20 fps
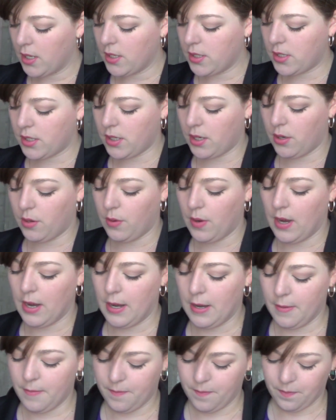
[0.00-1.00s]
So,
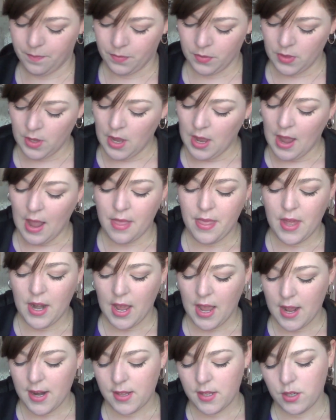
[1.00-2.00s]
and then
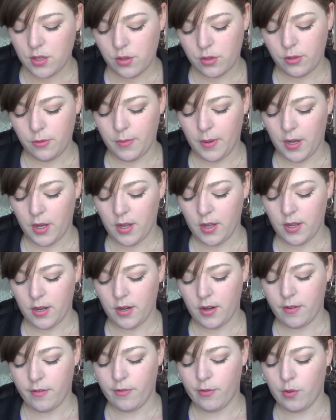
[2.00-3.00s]
I had a little
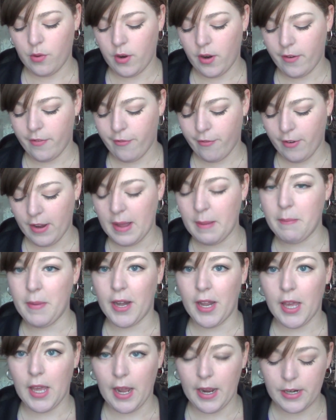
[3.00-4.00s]
coupon for a free
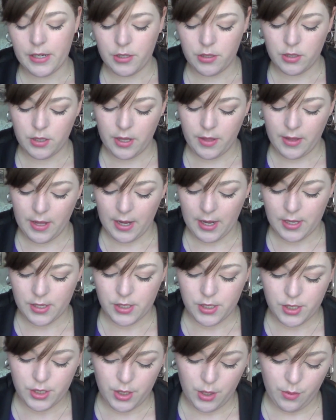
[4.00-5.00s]
mini candle, and I
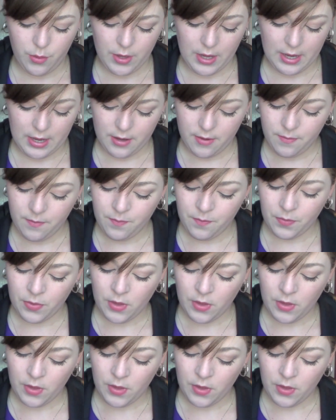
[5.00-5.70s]
got Snowed In.